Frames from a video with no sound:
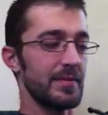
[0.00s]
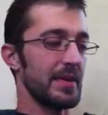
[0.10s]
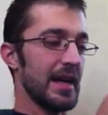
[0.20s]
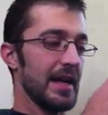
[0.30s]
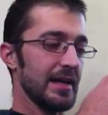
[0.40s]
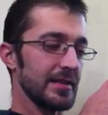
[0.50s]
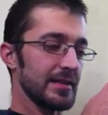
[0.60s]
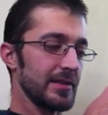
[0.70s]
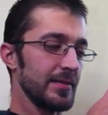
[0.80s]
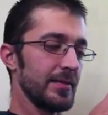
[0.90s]

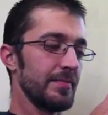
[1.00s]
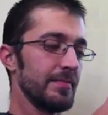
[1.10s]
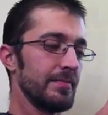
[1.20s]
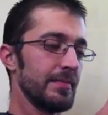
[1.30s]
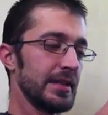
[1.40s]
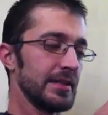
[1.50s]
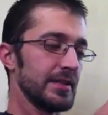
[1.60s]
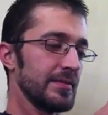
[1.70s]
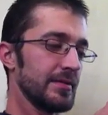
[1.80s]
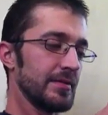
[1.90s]
relax to him.
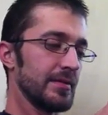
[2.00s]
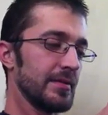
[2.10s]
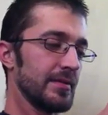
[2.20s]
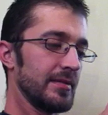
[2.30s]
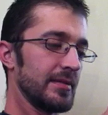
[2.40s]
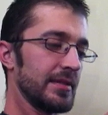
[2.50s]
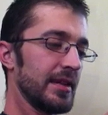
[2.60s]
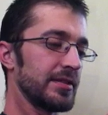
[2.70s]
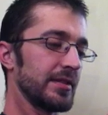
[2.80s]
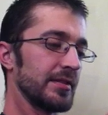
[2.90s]
He's
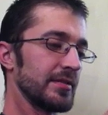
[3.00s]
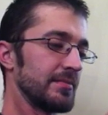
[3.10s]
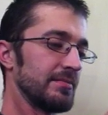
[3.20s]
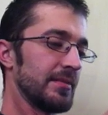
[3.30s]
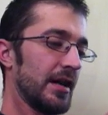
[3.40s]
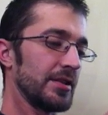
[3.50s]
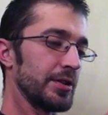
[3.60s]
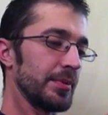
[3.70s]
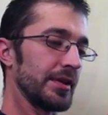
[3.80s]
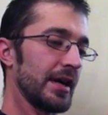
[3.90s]
such a
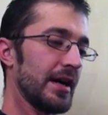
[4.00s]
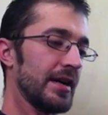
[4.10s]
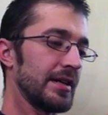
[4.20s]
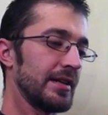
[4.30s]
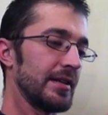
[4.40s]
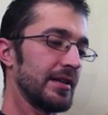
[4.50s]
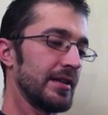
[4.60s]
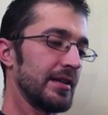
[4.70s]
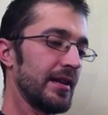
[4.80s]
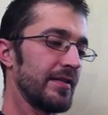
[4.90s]
knowledgeable guy
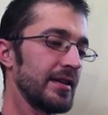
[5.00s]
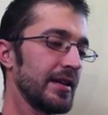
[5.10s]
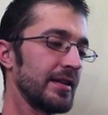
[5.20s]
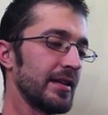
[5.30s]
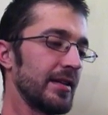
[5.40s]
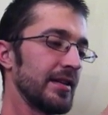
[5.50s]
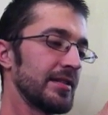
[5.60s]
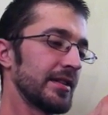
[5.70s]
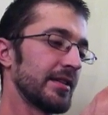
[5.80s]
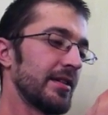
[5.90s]
and everything, and
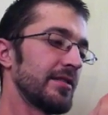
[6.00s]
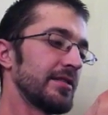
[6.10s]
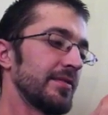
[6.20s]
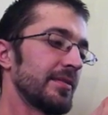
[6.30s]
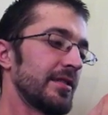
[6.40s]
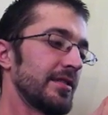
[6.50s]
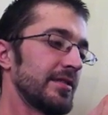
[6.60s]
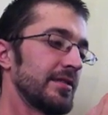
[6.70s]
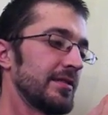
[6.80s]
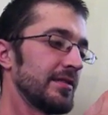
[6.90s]
his encouraging
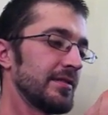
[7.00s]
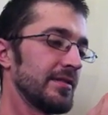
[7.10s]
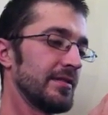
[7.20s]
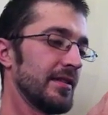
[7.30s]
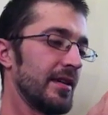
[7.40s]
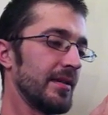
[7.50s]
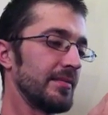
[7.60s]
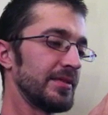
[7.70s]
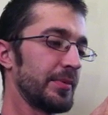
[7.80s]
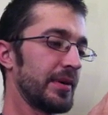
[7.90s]
words
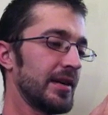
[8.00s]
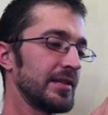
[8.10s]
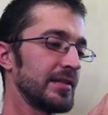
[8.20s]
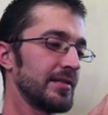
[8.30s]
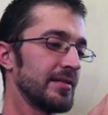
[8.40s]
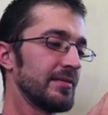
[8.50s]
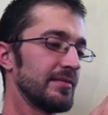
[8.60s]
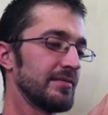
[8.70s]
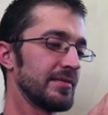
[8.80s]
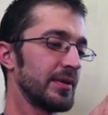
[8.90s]
surprise
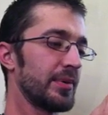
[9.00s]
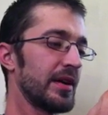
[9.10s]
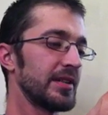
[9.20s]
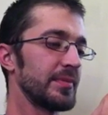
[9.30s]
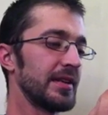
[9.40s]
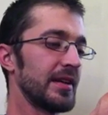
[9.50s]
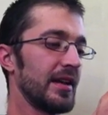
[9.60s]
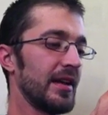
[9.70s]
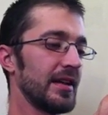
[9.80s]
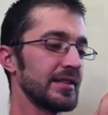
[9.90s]
me. And
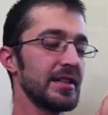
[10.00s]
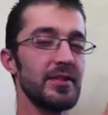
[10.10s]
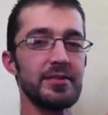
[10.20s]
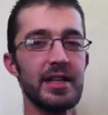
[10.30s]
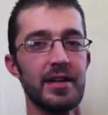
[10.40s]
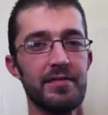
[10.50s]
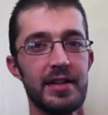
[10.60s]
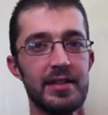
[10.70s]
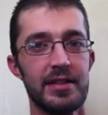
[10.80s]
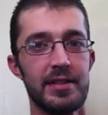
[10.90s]
like I say, don't take
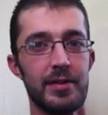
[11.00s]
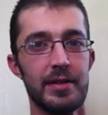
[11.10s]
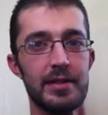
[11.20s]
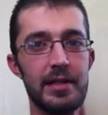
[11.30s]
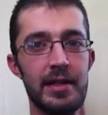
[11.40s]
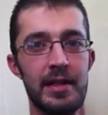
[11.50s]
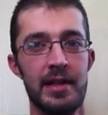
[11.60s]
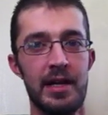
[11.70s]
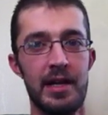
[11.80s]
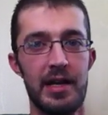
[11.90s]
offense to it,
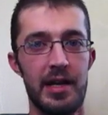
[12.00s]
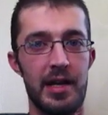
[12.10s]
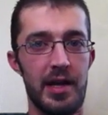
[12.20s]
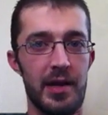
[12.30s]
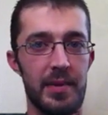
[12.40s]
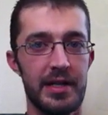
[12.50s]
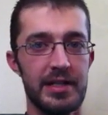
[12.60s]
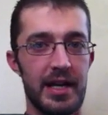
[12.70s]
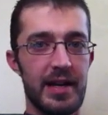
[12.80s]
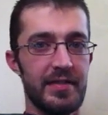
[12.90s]
because
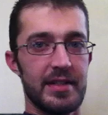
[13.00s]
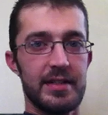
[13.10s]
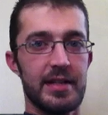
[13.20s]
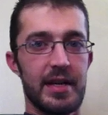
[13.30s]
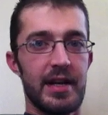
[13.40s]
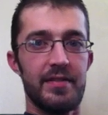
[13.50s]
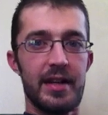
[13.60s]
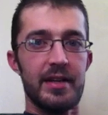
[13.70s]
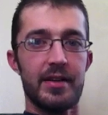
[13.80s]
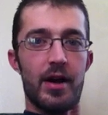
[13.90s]
I haven't
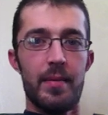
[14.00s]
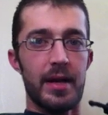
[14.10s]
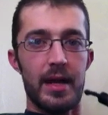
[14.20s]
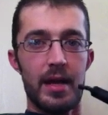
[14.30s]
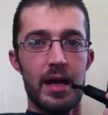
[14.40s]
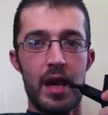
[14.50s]
had a comment